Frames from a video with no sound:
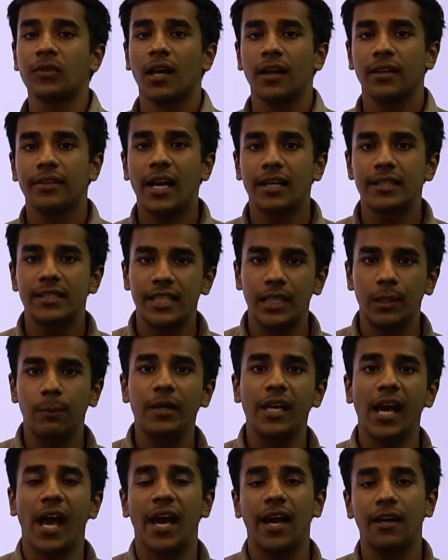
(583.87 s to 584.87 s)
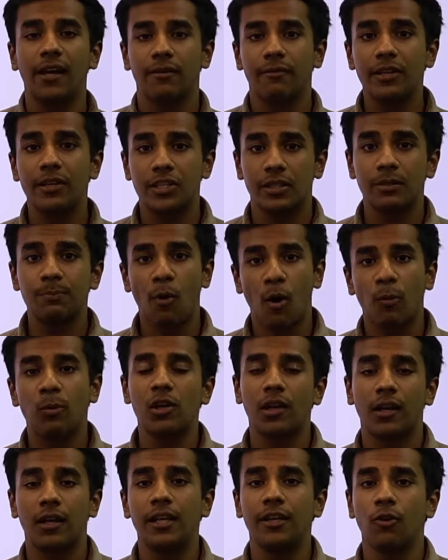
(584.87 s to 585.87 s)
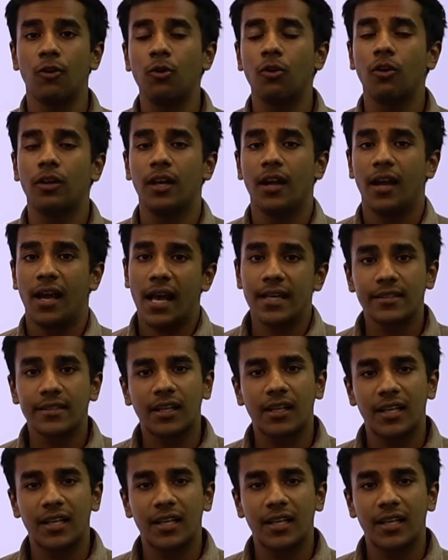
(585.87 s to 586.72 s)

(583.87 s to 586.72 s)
that CBI, which is popularly known as the